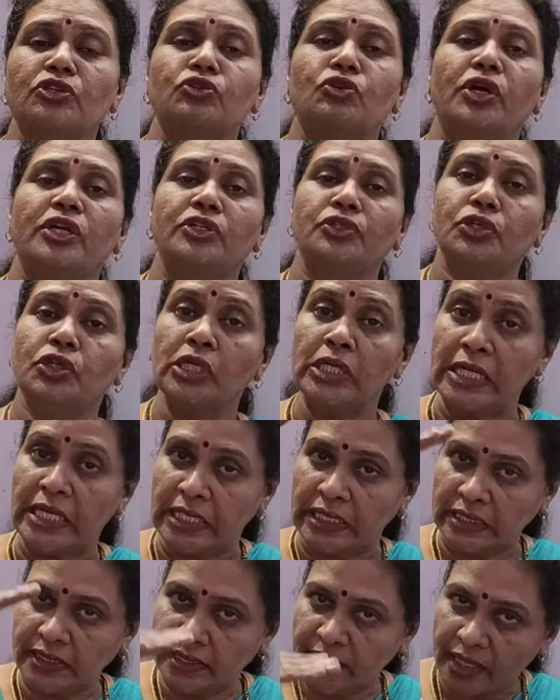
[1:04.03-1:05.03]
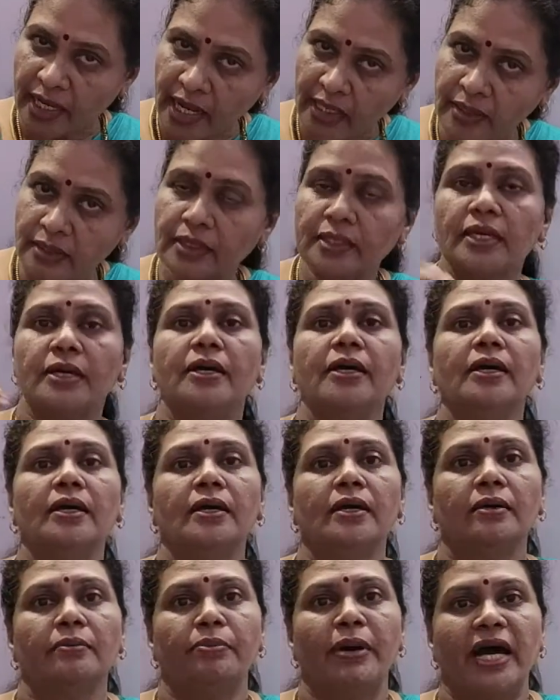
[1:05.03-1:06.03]
is going to deduct the
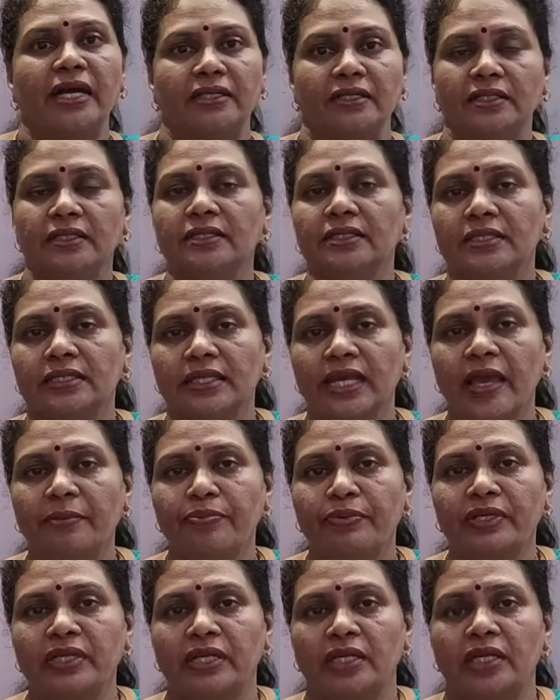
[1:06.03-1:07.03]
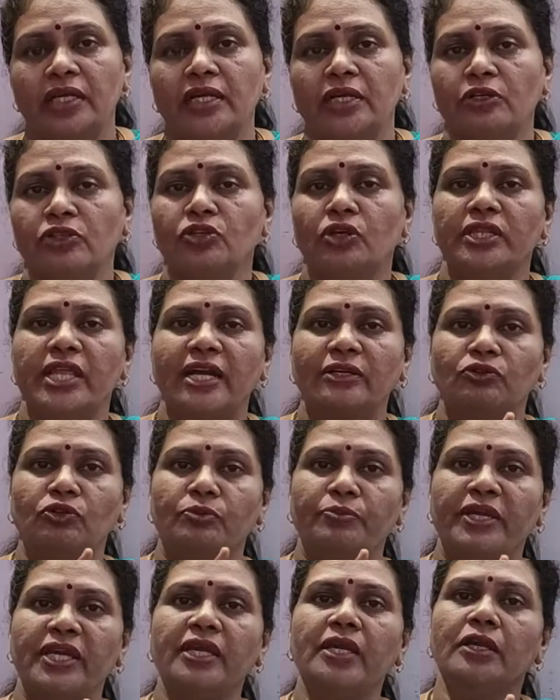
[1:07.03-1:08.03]
partner's capital? So that
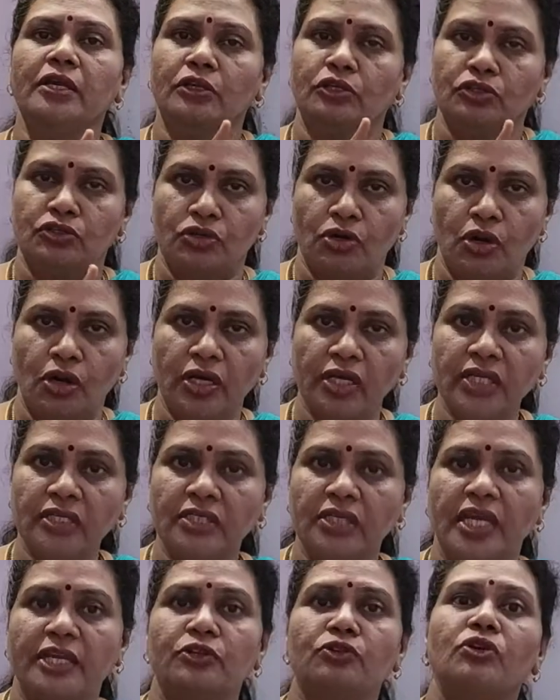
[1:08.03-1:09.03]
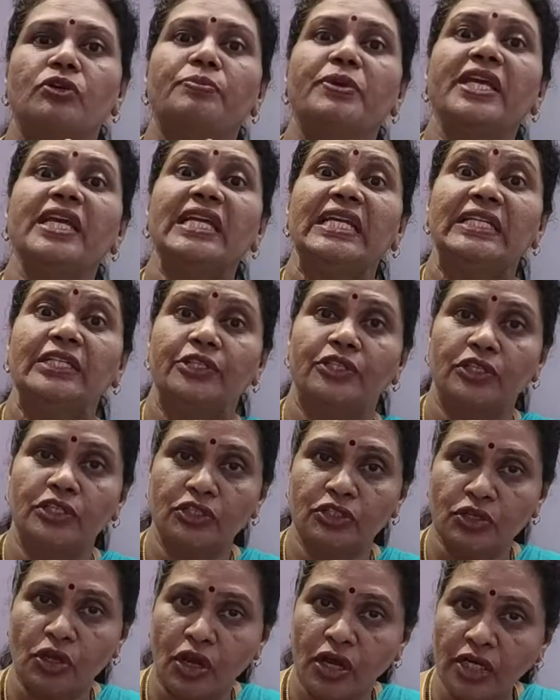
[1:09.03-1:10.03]
would be drawings, it could be
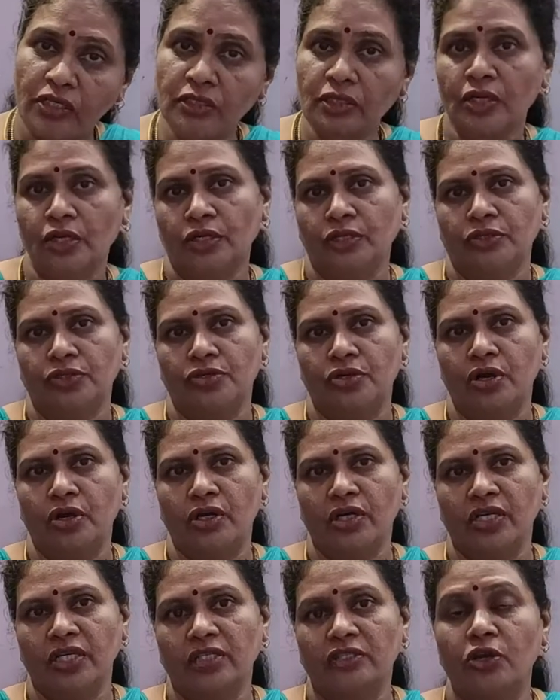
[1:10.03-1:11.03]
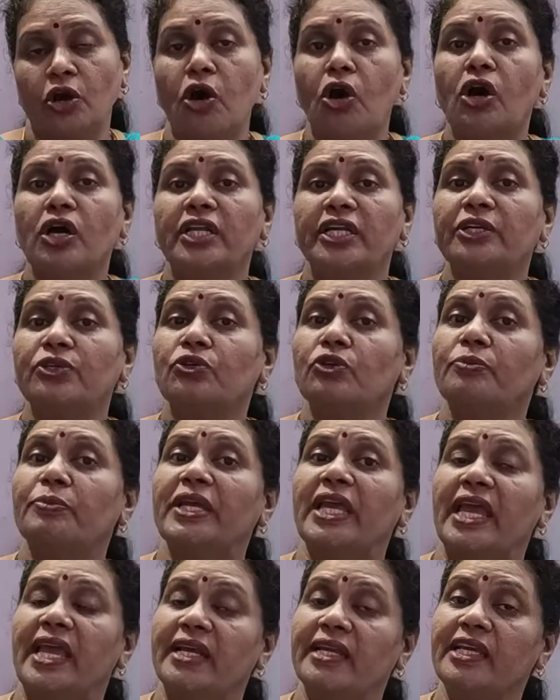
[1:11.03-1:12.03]
interest on drawings, or it could
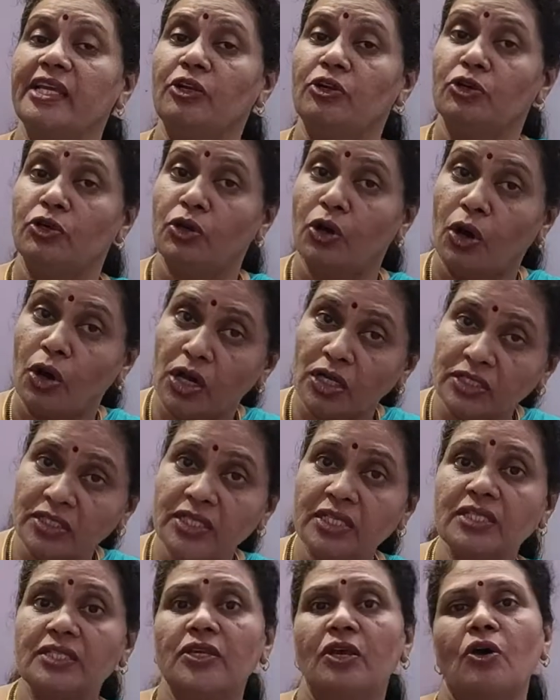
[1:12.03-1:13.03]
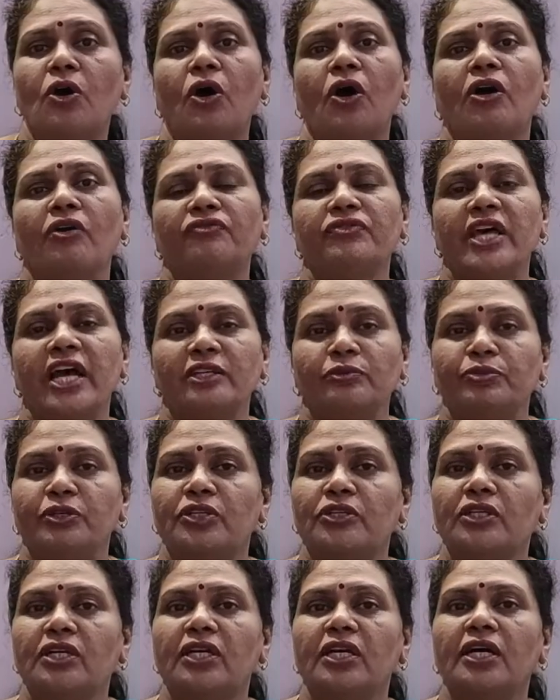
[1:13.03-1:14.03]
be any losses of that
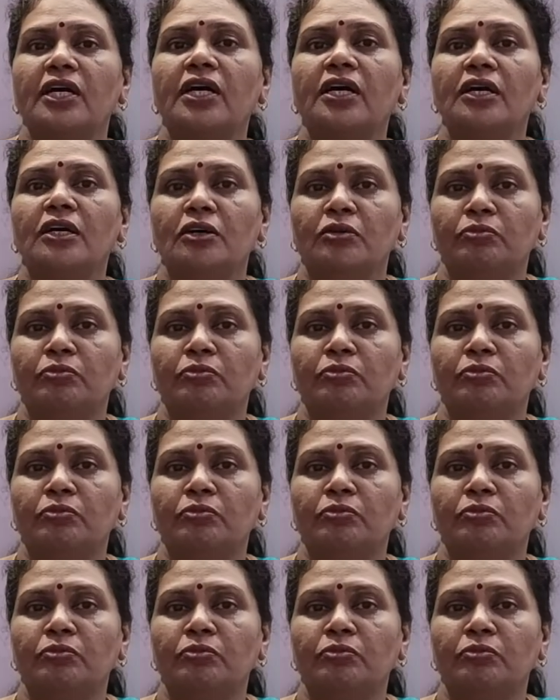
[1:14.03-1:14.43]
particular